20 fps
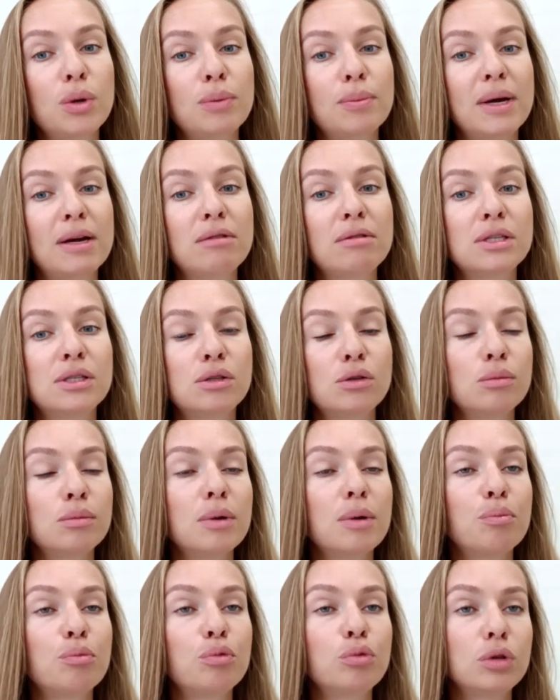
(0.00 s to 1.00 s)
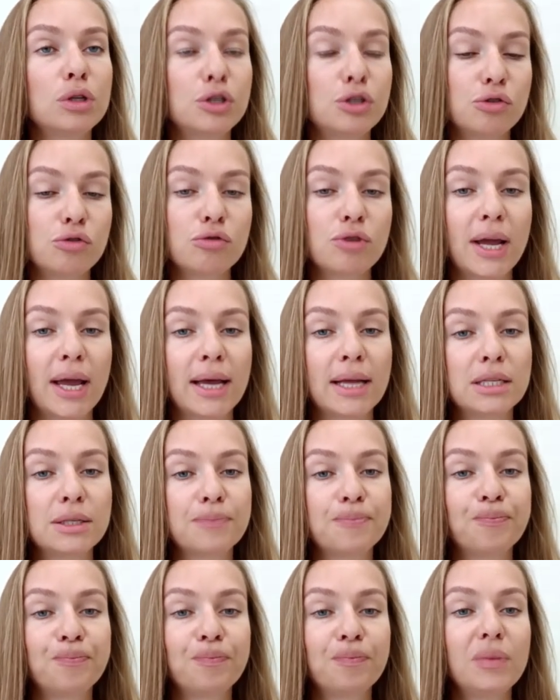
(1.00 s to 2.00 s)
it may resume a bullish trend.
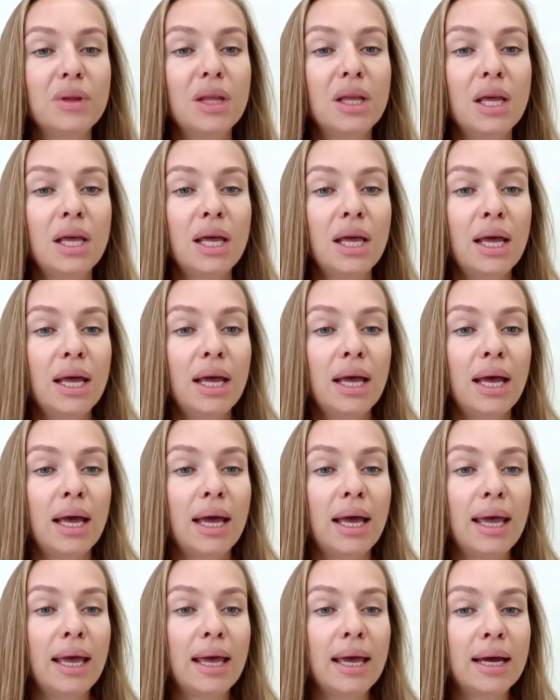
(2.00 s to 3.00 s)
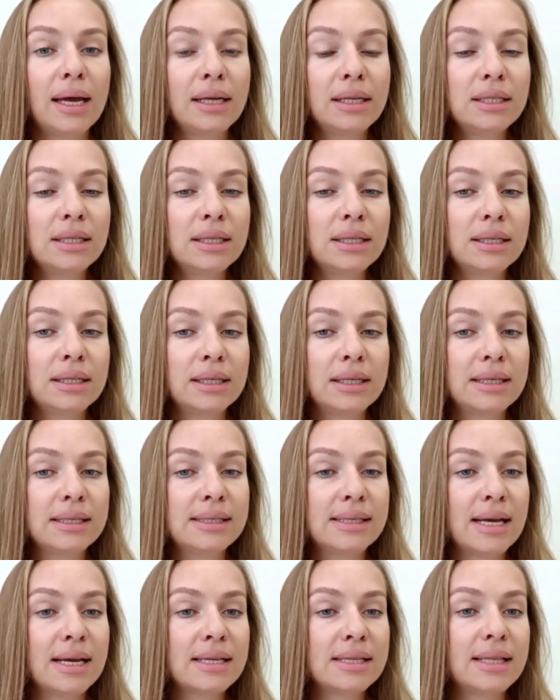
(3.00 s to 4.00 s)
And he
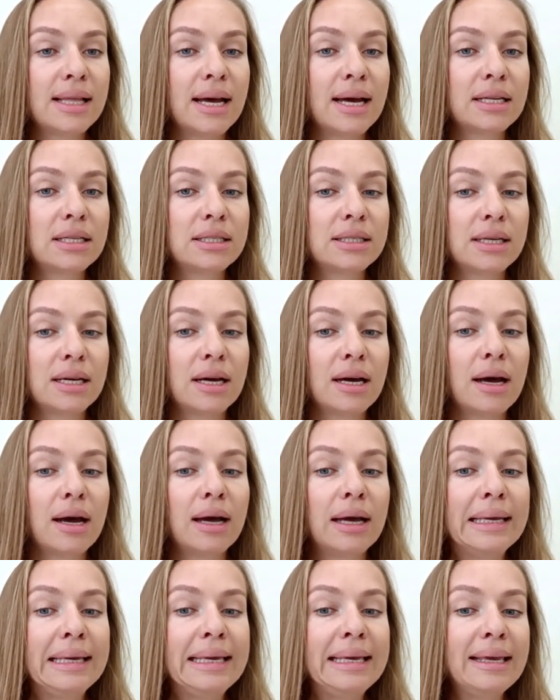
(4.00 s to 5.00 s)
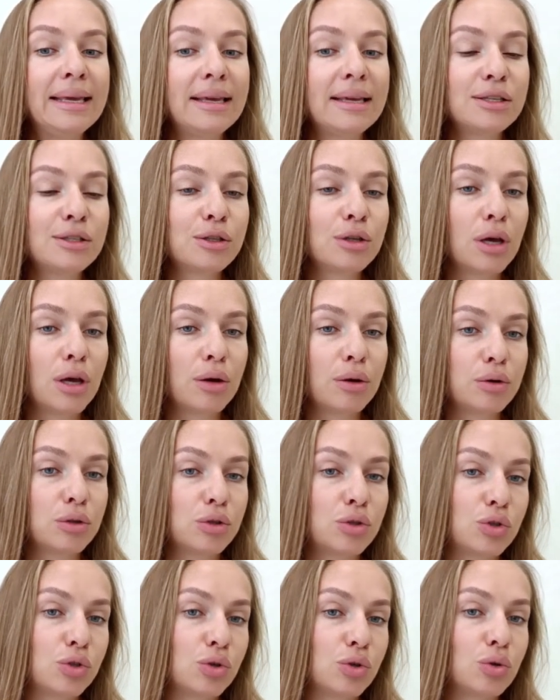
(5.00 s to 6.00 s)
says that he is
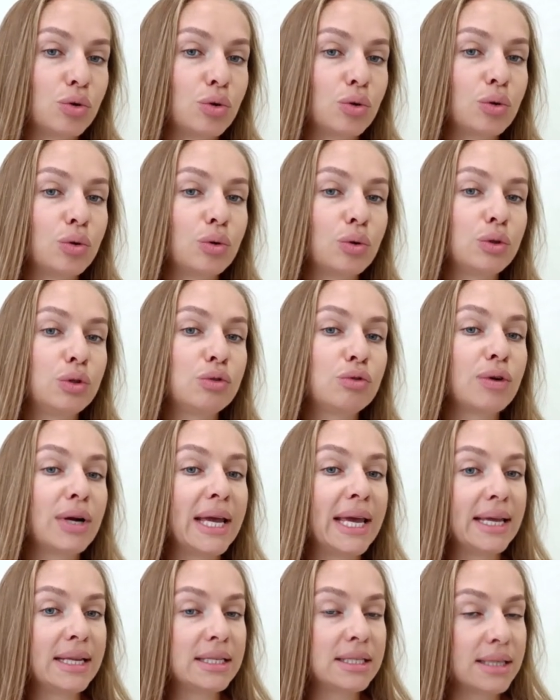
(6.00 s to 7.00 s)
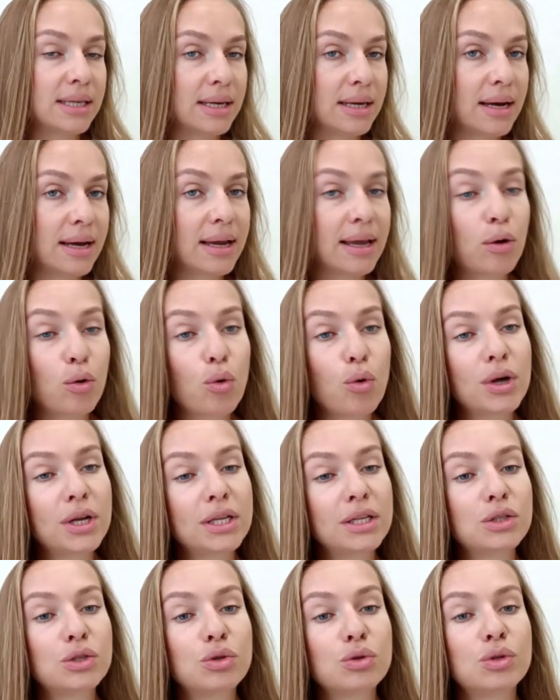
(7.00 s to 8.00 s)
going to trade
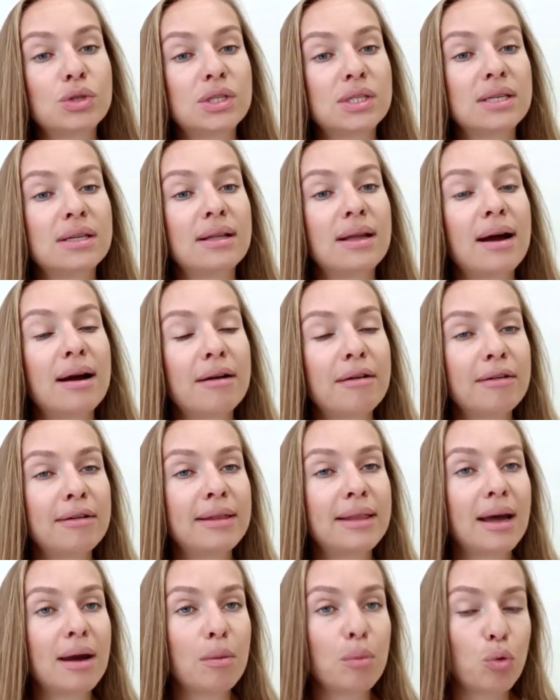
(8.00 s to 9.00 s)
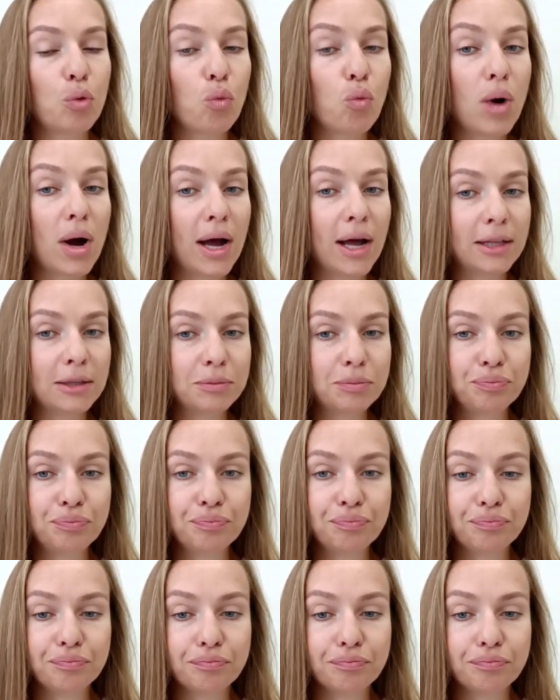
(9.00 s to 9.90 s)
according to scenario number 1.